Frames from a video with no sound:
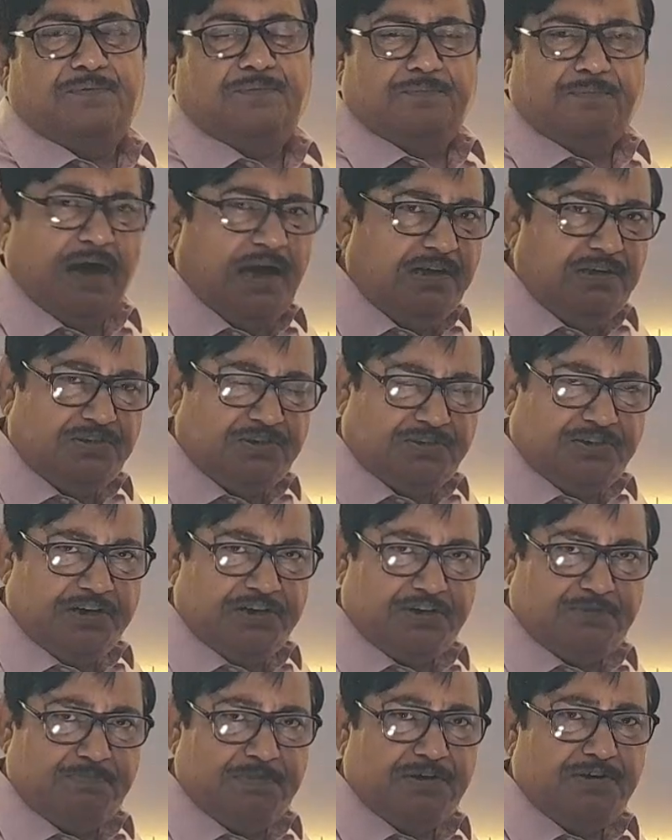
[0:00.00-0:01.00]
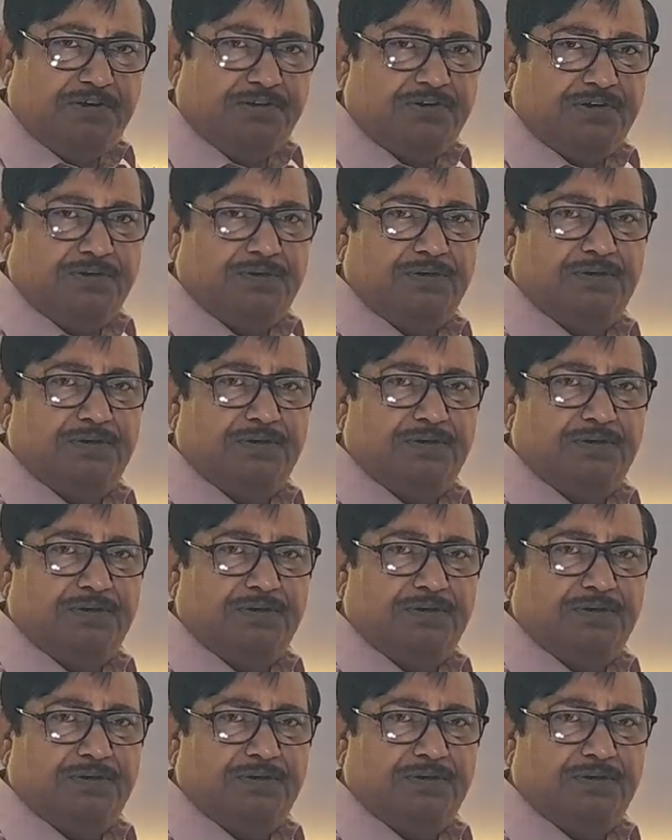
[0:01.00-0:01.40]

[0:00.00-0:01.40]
My statement